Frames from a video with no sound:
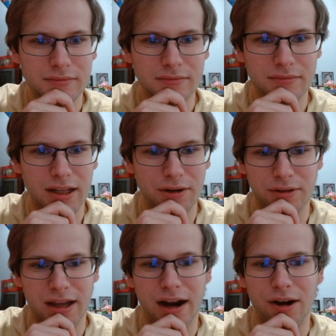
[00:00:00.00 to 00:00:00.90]
they don't
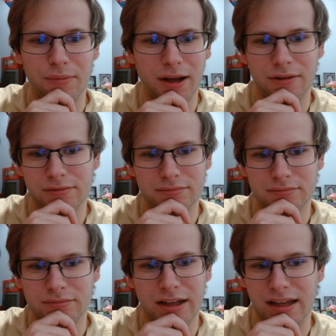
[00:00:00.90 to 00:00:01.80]
care about
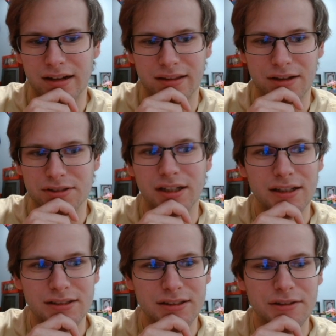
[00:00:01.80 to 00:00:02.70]
it getting Thousand
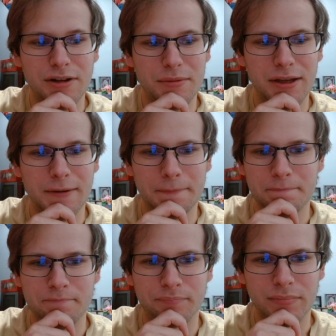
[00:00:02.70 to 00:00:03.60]
Eyes. Do you know what I mean?
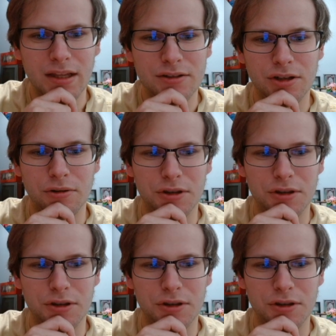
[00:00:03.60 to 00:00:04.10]
So